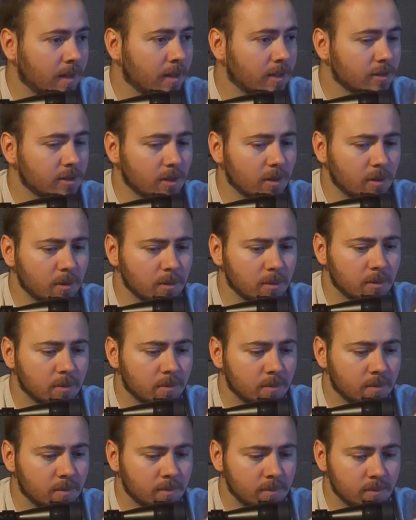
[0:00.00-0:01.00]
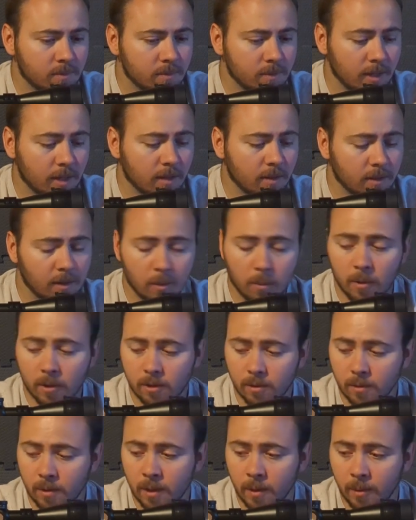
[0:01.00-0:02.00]
So yeah, it worked
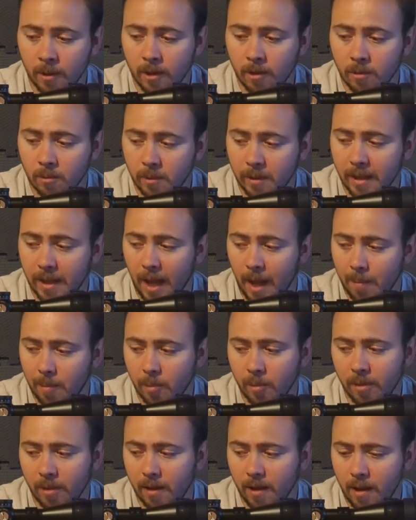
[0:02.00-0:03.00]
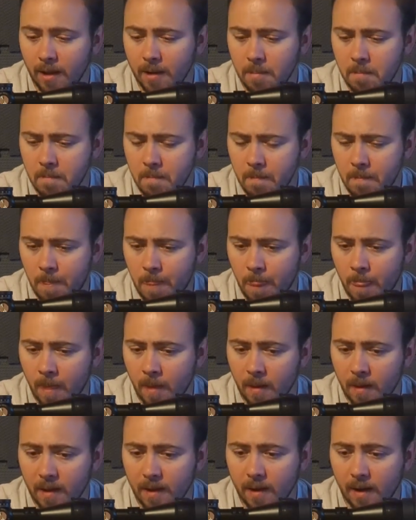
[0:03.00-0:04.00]
really well. Really happy with the gun,
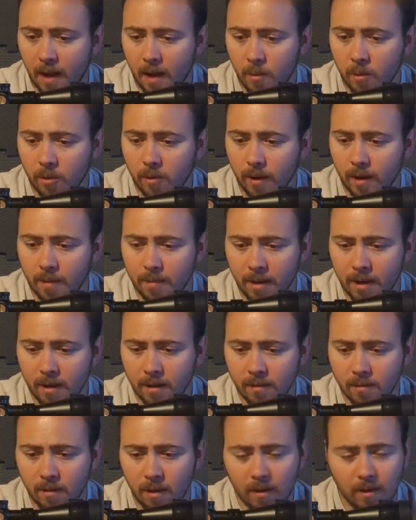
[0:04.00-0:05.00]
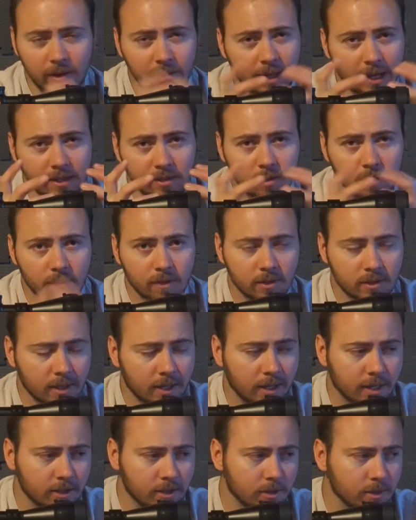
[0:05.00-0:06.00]
and I would recommend it. I'll let you guys know if there's
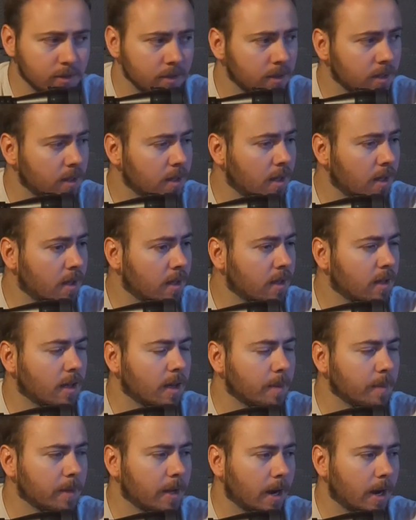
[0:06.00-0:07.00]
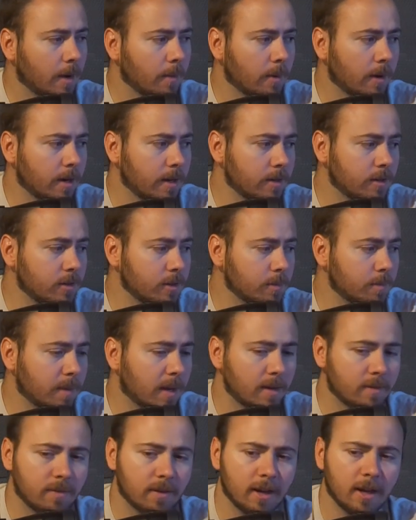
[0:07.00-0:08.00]
any issues that I run into.
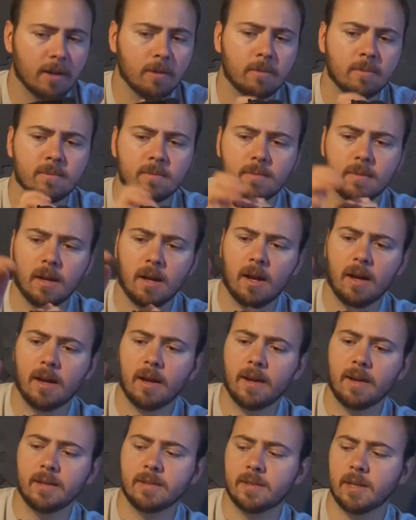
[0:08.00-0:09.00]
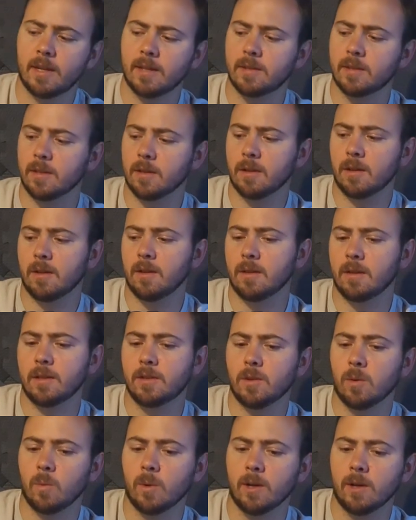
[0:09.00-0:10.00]
But for now, I say it's
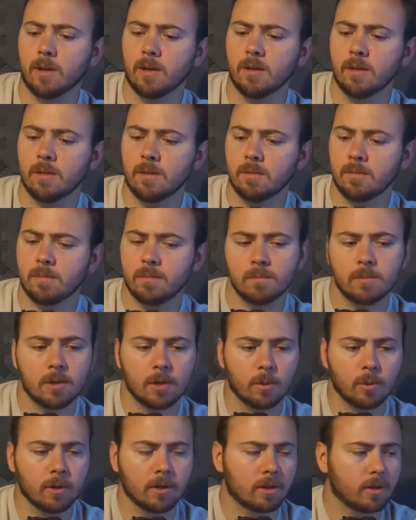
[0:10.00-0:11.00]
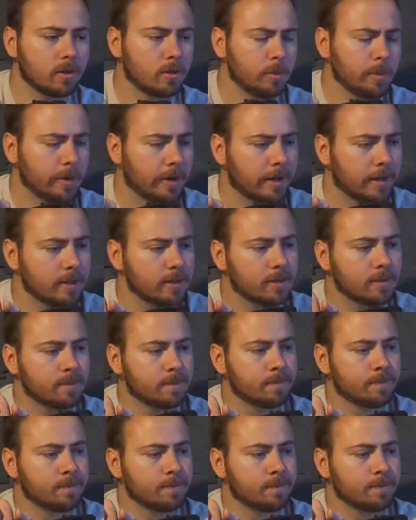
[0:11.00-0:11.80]
a winner. Good work, Umarex.